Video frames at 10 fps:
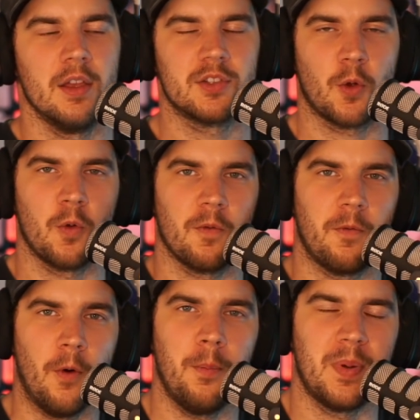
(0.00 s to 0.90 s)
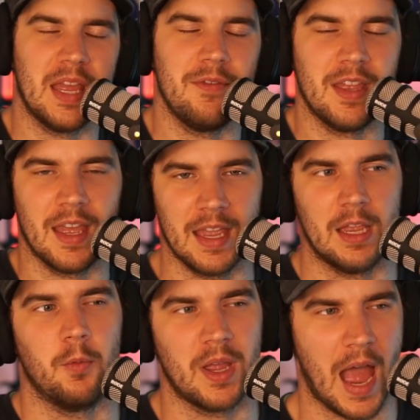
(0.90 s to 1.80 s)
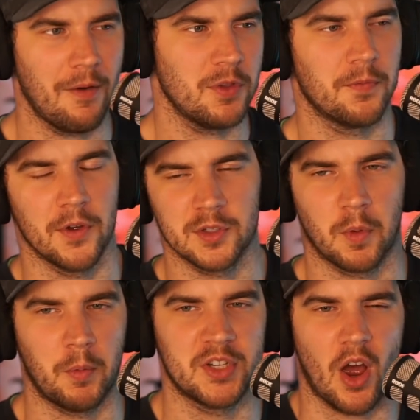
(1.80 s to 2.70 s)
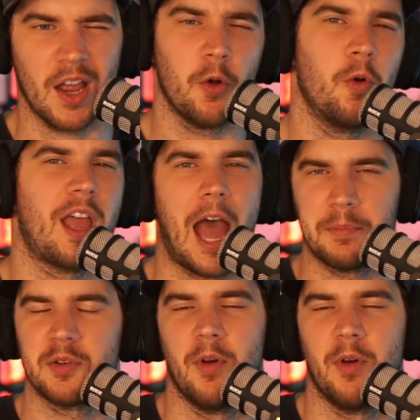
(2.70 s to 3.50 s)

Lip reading: So for PvE, we have the first one, which I call capture